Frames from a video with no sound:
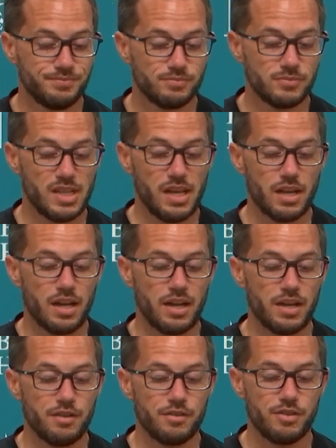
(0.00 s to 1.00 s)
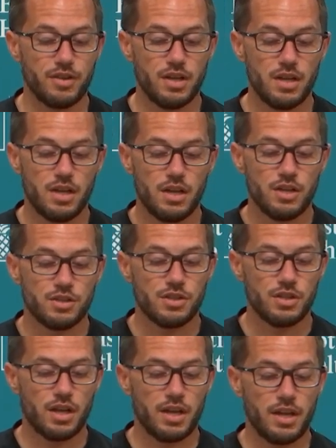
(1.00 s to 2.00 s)
Yeah,
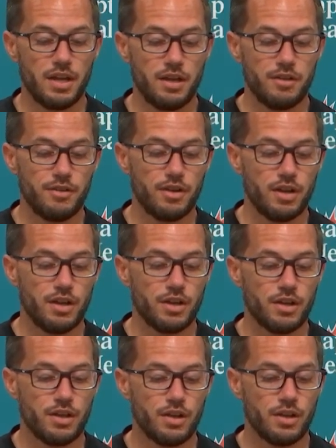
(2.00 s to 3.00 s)
I have.